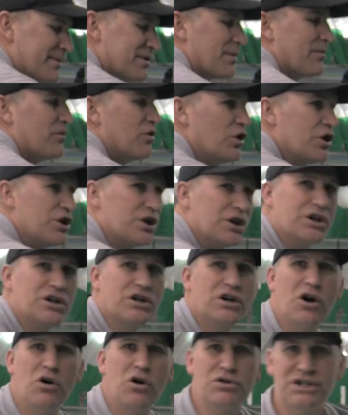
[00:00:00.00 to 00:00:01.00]
from really good
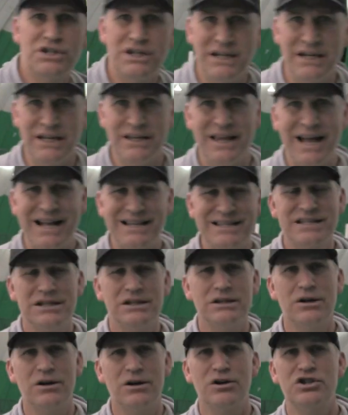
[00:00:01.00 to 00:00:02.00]
coaching, and that's
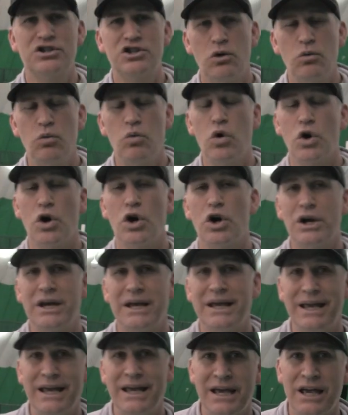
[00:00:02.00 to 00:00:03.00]
to learn to
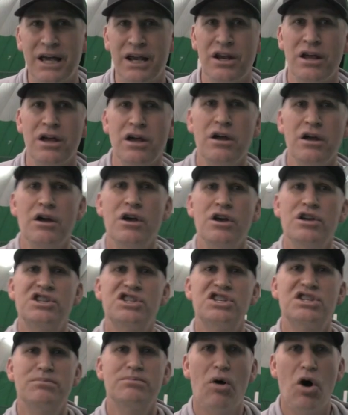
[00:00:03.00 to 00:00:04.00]
work in
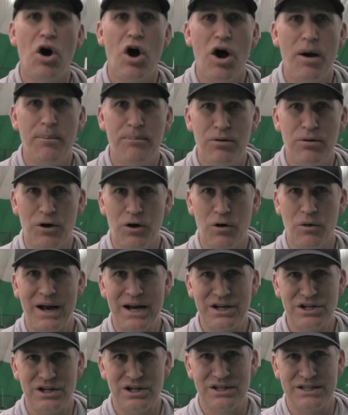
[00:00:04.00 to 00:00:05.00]
small
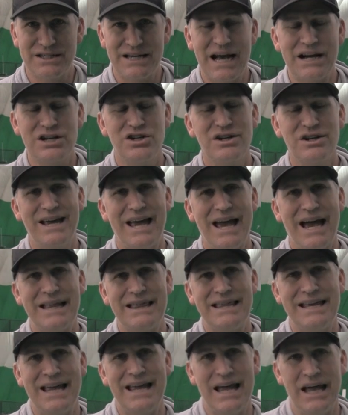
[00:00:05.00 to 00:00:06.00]
progressions. Actually,
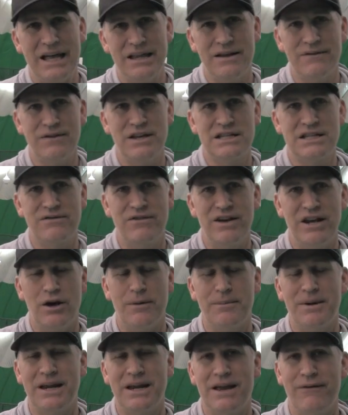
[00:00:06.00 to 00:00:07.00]
at the end of this video,
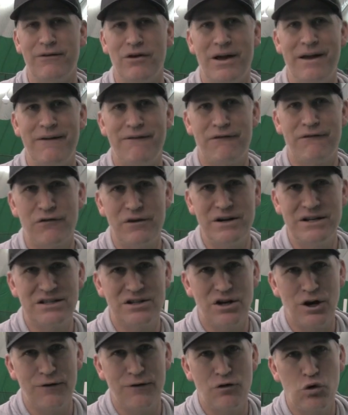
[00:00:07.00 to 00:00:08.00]
I'm going to give you a free
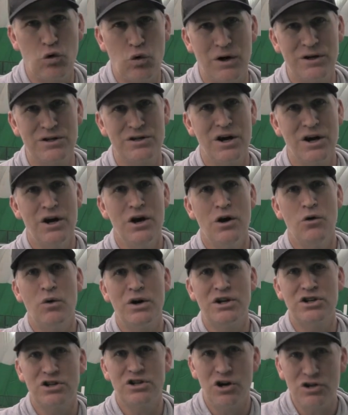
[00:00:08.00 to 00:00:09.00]
serve course
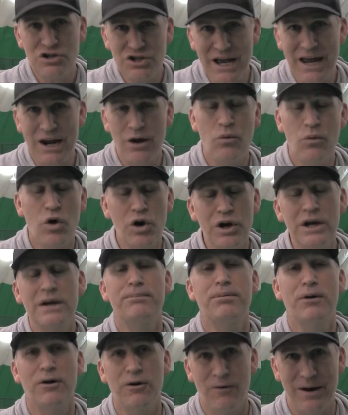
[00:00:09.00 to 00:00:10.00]
which shows you how to work in
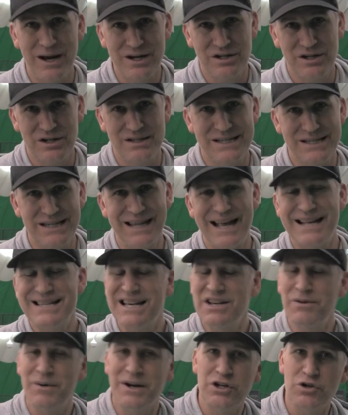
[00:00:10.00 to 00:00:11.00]
progressions, and that's
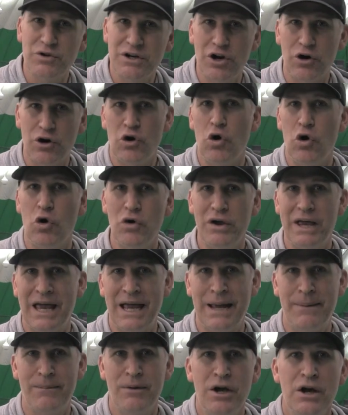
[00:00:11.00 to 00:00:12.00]
how you want to treat your whole
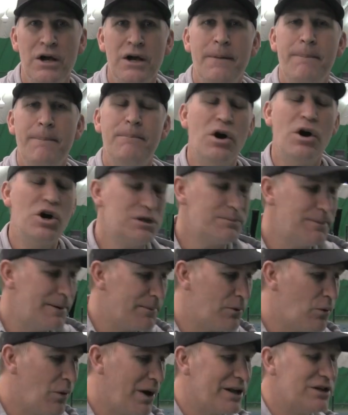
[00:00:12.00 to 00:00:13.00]
game. Most
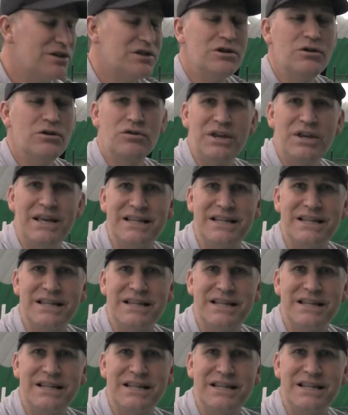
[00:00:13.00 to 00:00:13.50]
people want to do the